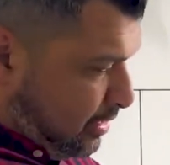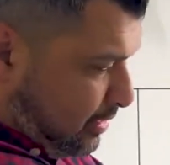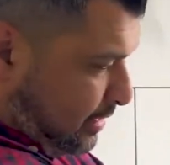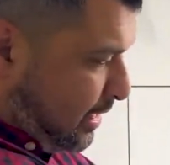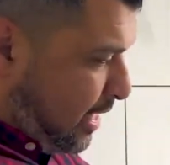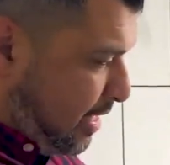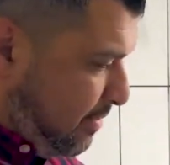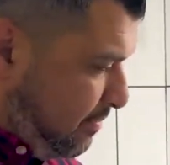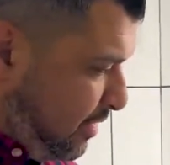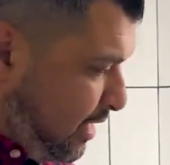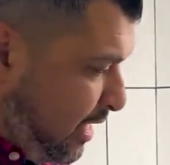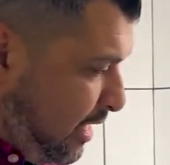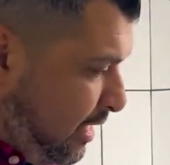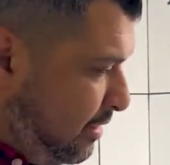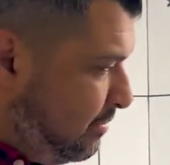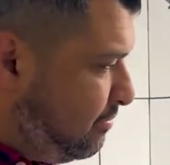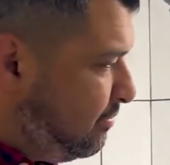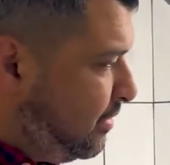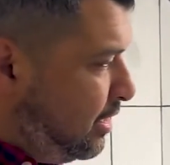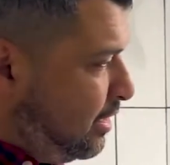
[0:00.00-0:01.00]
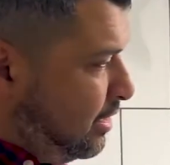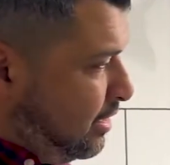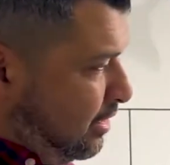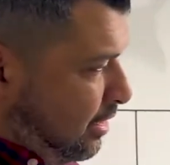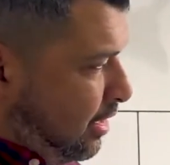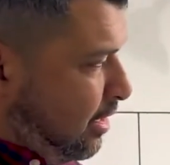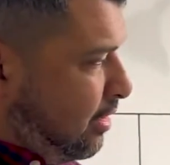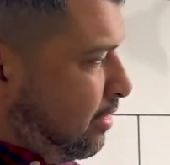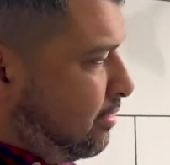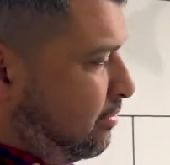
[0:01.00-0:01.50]
same thing,
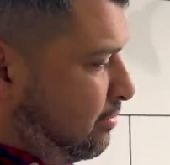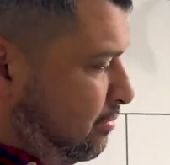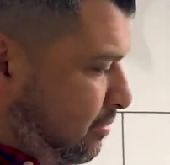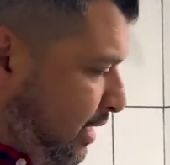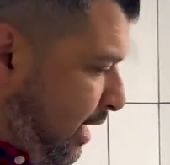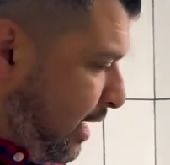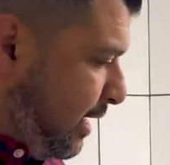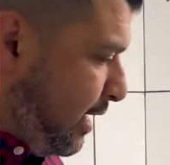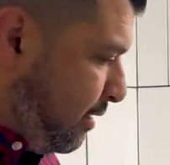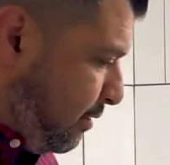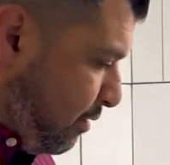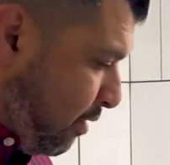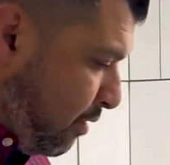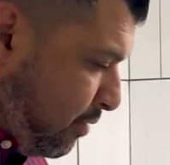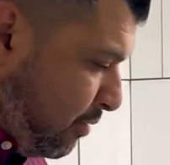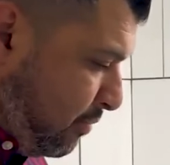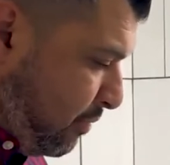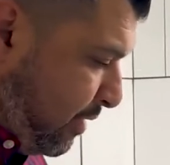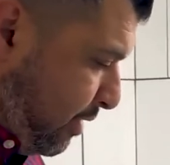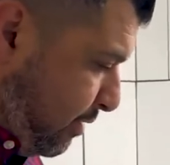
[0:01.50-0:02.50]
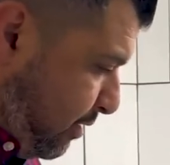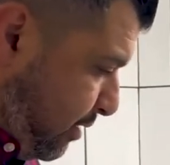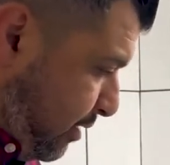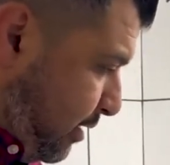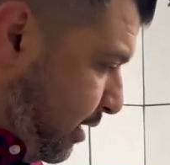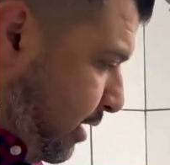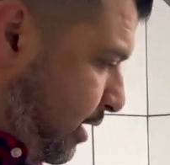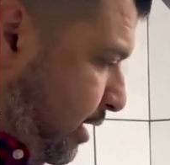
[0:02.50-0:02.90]
you know, kind of go with